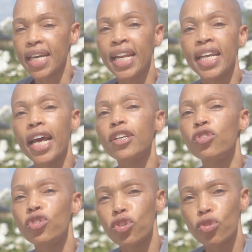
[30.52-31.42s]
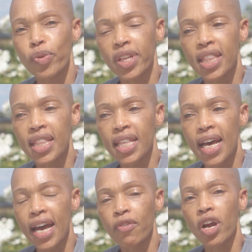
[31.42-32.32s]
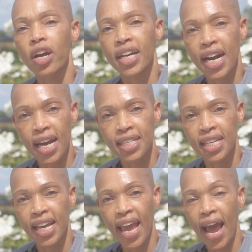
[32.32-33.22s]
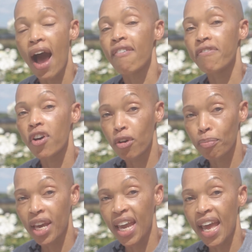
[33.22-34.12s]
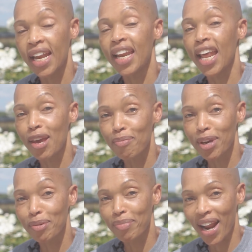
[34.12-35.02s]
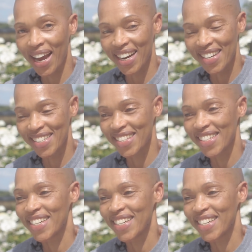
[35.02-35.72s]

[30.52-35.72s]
And it has to do with recognizing, affirming, and naming blackness.